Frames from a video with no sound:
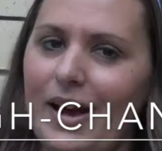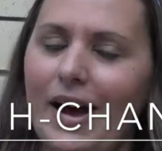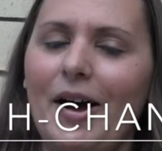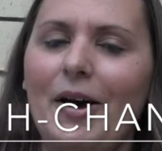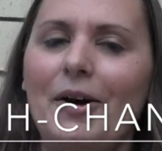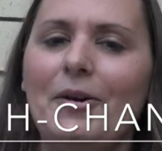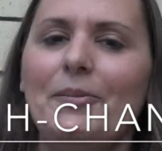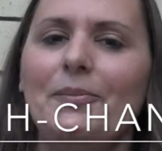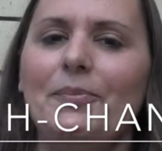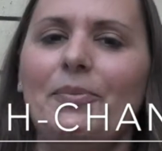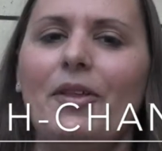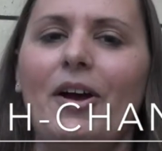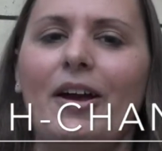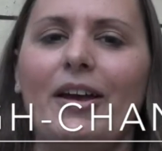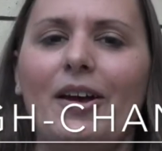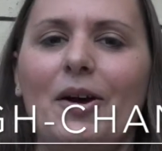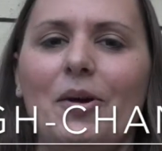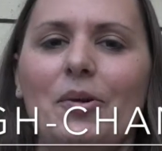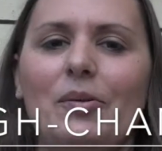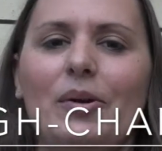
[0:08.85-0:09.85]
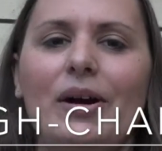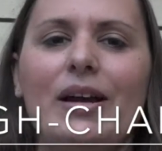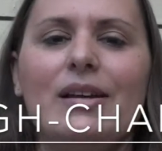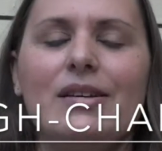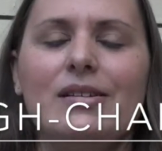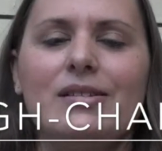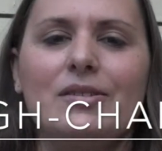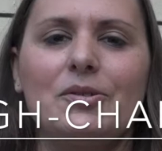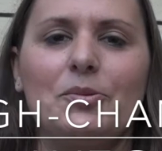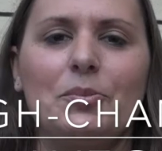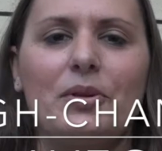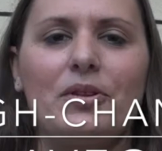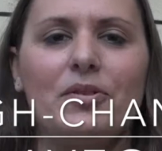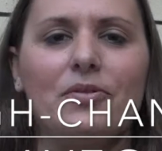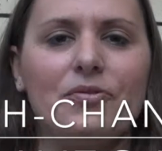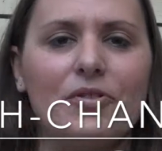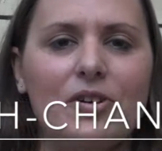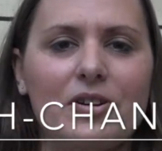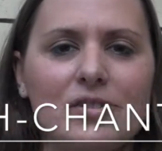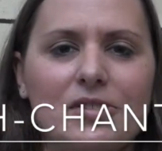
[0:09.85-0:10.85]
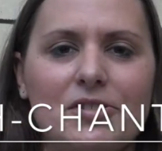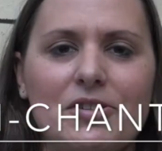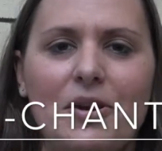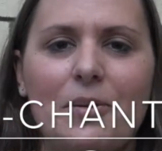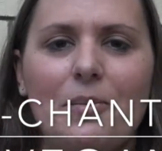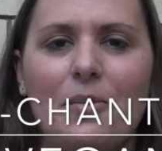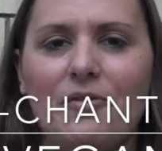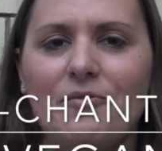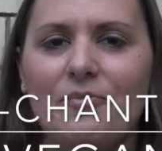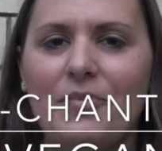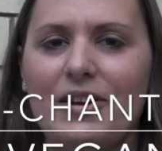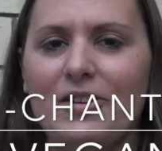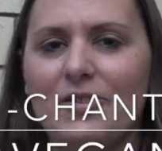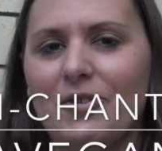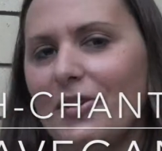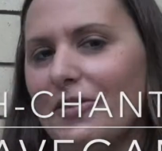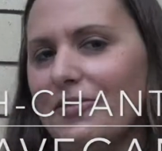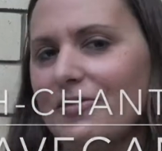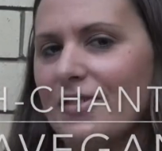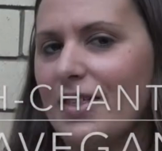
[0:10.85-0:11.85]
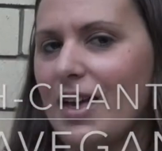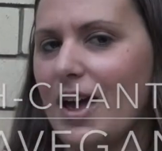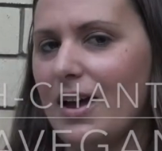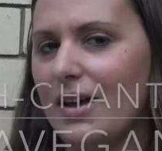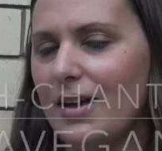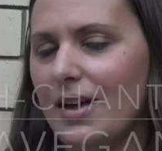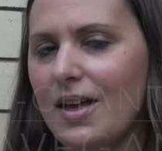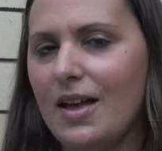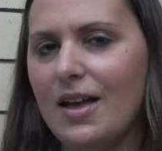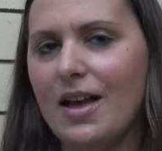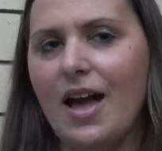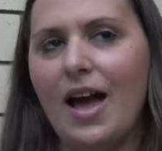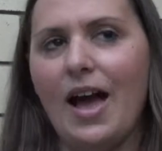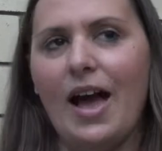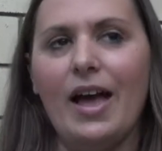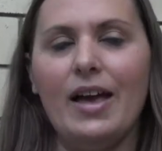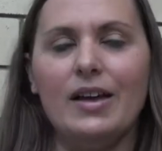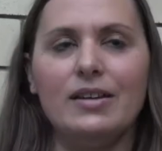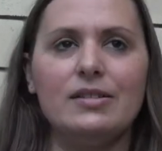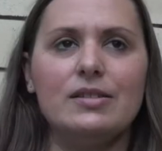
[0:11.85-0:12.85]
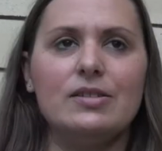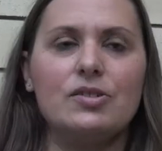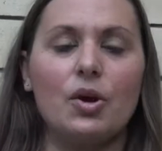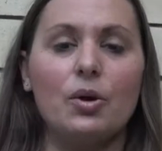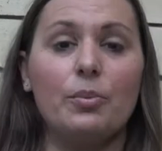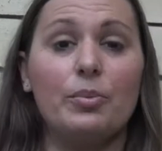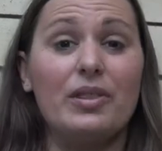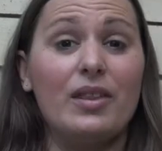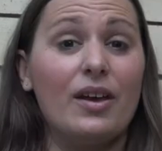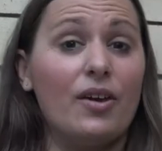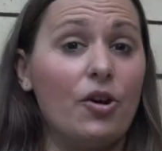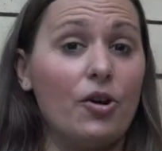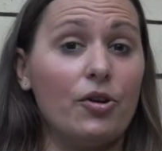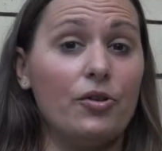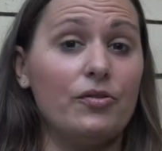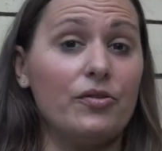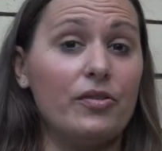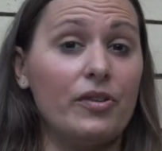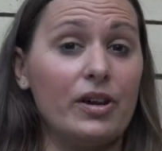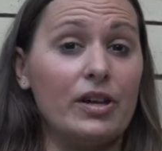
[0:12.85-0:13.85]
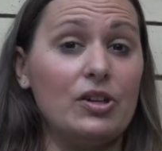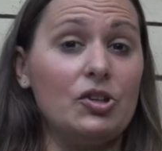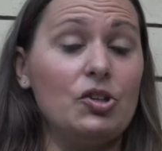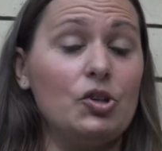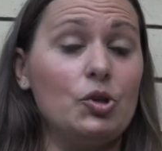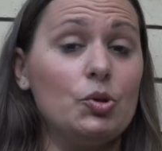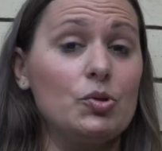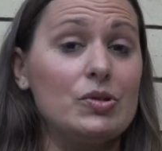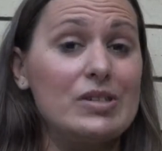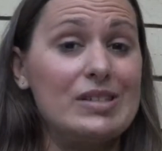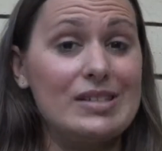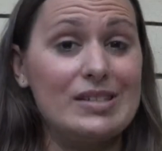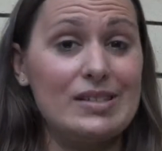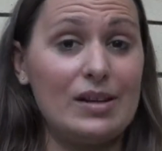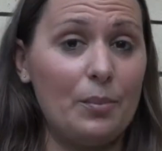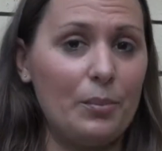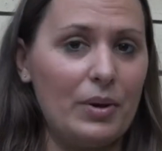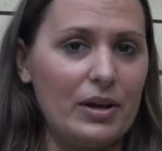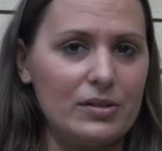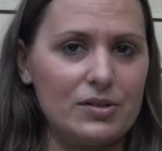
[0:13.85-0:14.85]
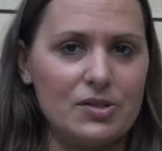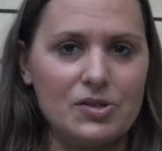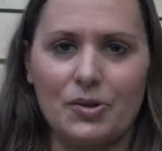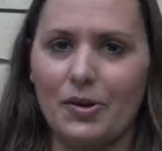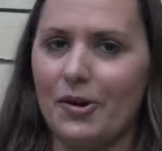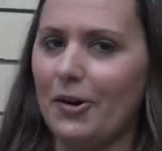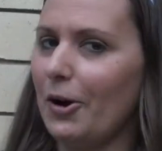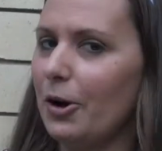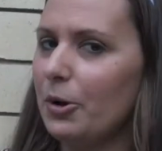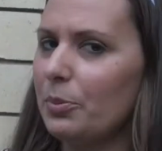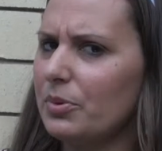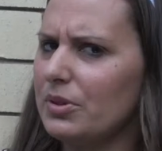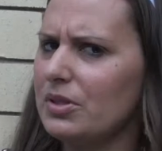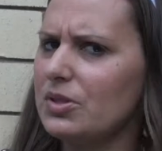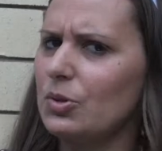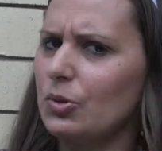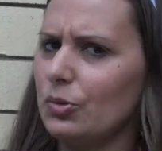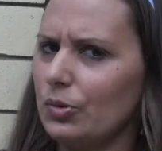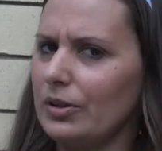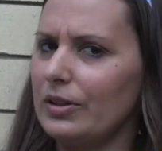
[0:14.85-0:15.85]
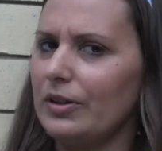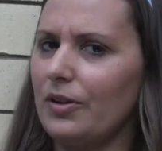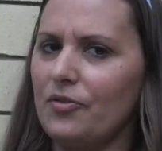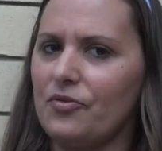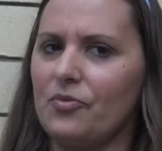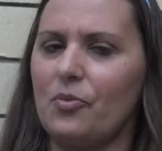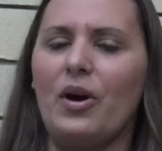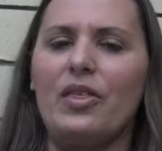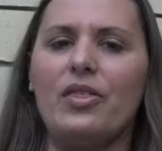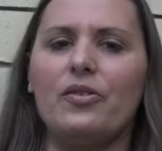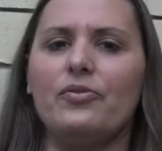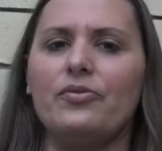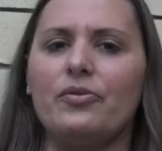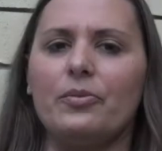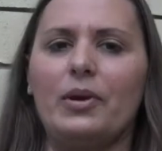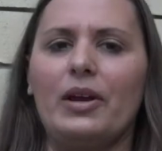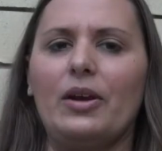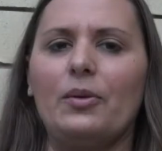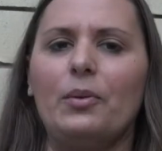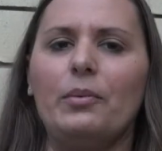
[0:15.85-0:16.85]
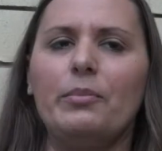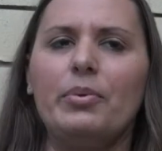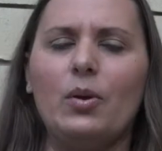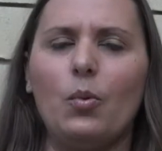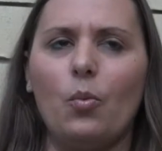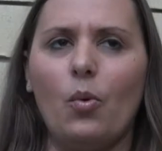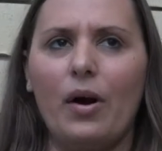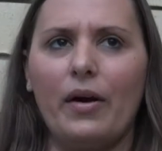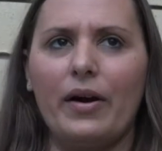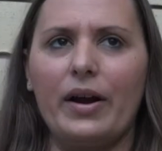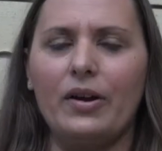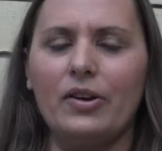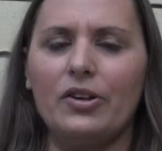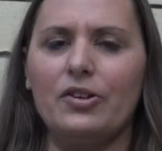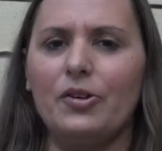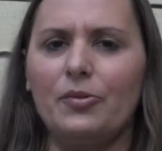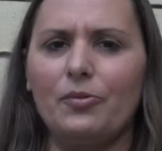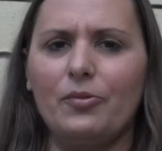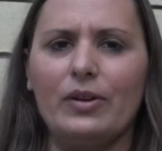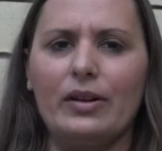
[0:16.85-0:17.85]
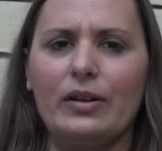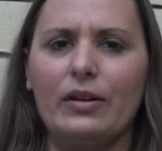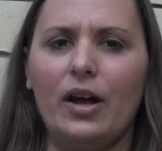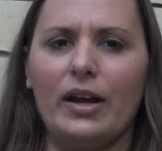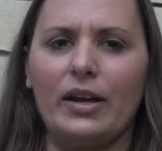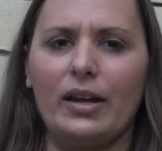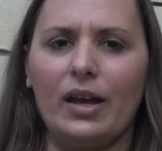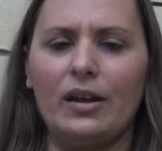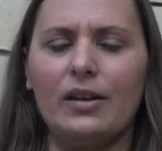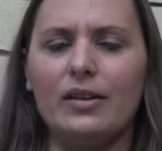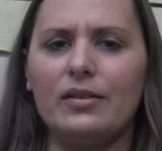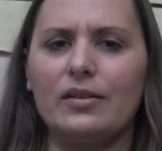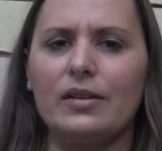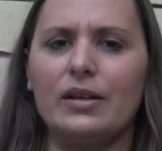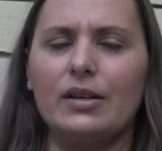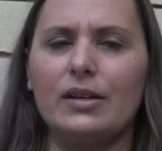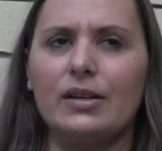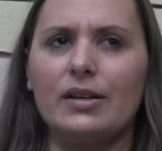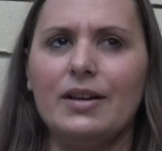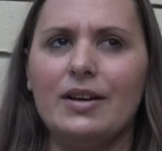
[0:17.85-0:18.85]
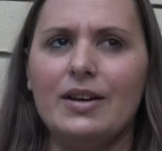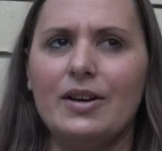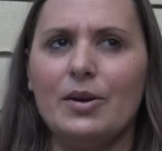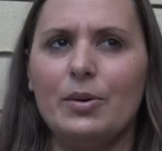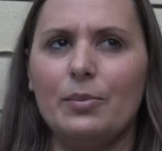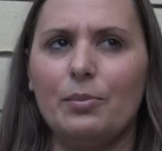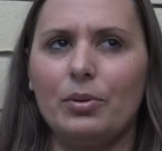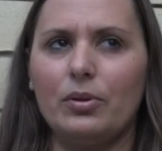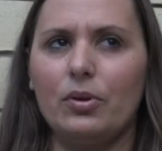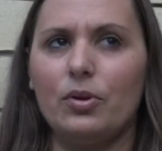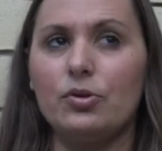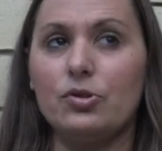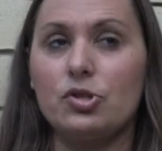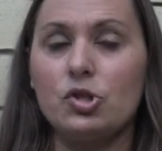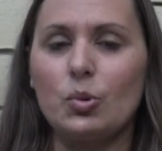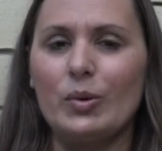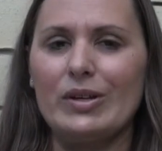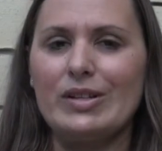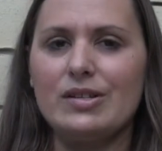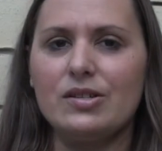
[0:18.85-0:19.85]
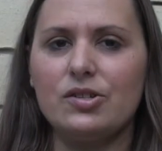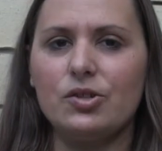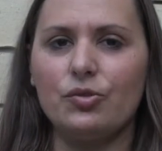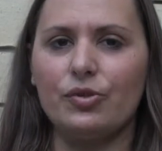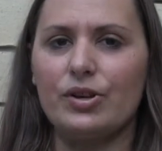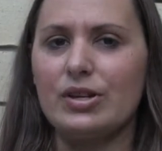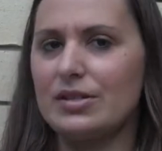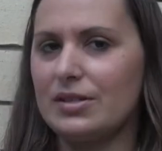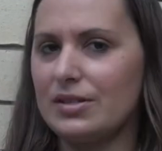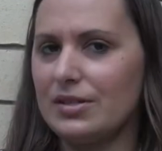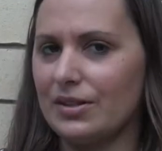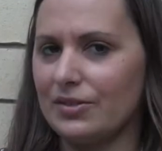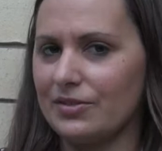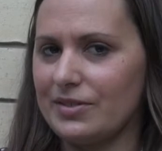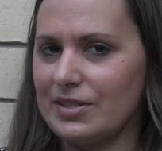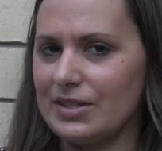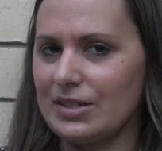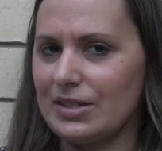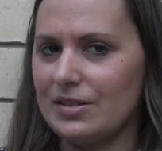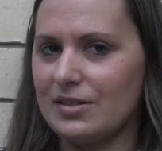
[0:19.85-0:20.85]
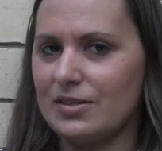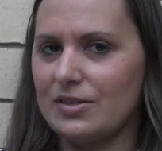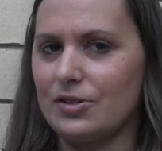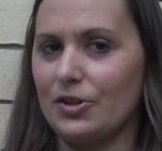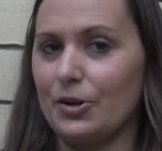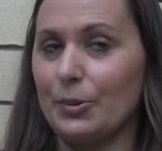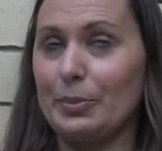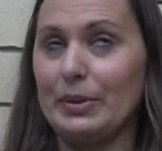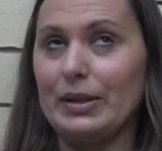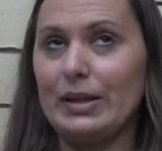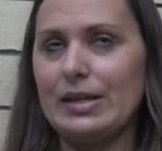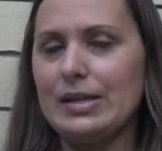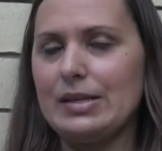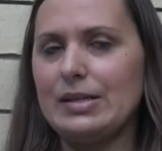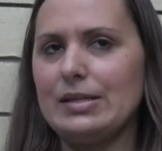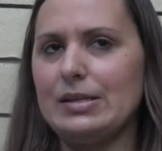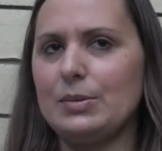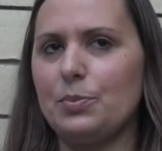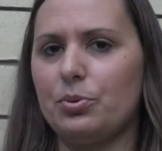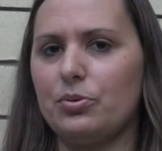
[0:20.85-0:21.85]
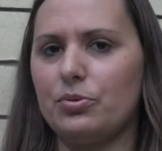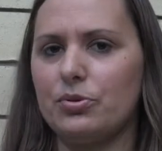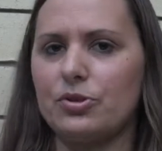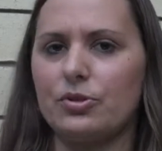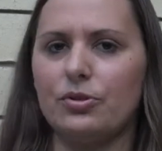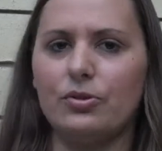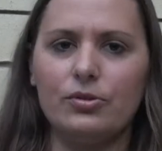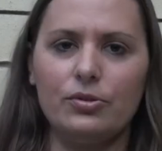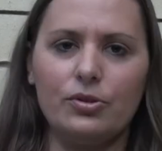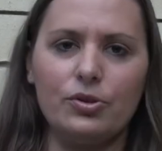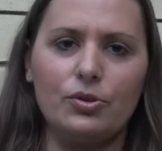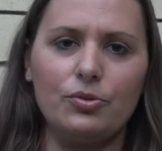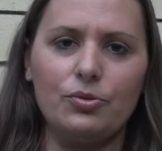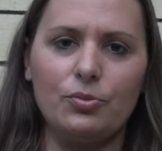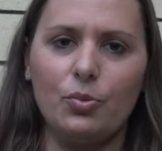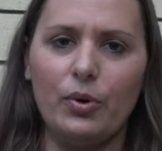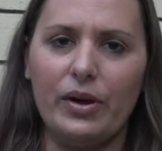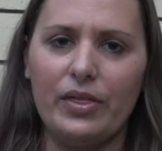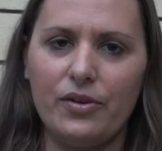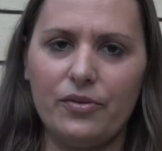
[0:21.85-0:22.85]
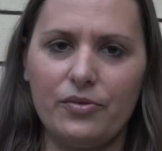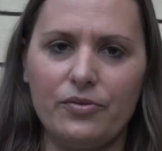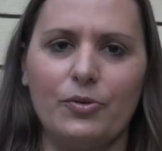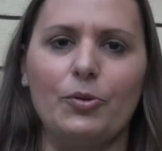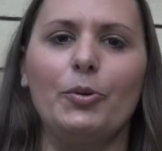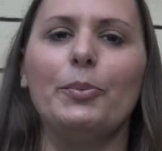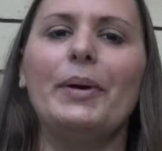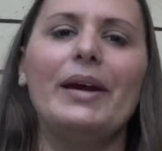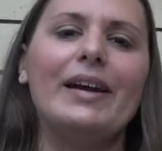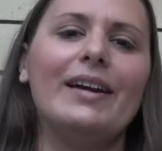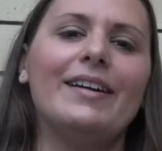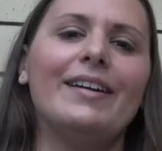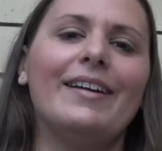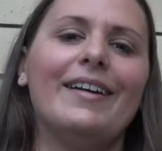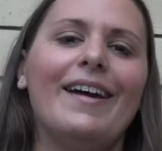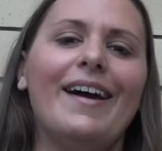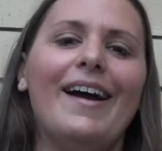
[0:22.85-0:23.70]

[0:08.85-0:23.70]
I can't wait. It'll be the first time I've been over there and I'll be there over in your summer. So I hope it's good enough weather for me. I'm a bit worried. I don't really like anything below 20 degrees Celsius. So please put on the good weather for me.